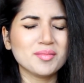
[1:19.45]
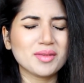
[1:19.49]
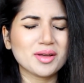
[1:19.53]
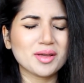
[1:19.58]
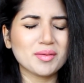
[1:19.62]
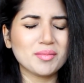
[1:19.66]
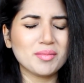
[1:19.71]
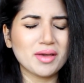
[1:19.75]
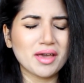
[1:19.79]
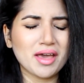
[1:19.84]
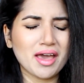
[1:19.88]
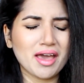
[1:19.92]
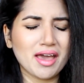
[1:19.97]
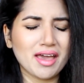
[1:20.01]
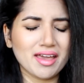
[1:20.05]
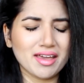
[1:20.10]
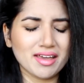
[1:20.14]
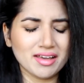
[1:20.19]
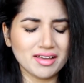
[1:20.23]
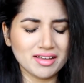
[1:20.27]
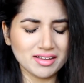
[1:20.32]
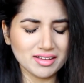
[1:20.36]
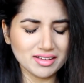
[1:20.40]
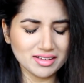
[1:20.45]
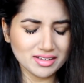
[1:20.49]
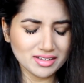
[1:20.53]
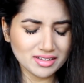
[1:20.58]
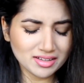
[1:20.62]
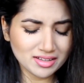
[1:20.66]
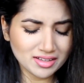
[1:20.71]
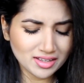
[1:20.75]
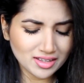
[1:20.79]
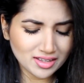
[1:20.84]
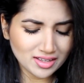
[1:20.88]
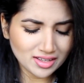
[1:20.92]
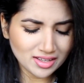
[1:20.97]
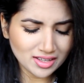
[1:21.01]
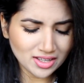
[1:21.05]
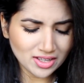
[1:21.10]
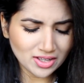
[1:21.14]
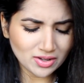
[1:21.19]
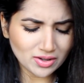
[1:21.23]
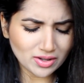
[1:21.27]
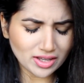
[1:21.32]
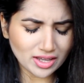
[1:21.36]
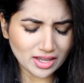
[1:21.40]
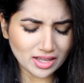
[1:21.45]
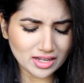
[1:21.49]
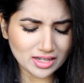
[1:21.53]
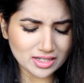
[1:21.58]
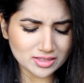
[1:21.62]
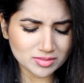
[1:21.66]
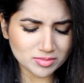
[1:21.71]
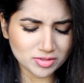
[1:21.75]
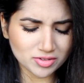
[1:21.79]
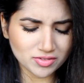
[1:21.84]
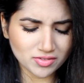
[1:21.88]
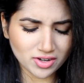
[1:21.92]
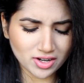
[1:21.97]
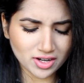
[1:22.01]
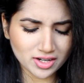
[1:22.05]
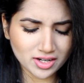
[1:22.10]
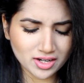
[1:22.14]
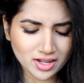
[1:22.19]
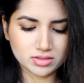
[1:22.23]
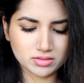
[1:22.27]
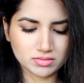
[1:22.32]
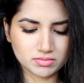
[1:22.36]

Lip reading: My bae. Okay, let's move on.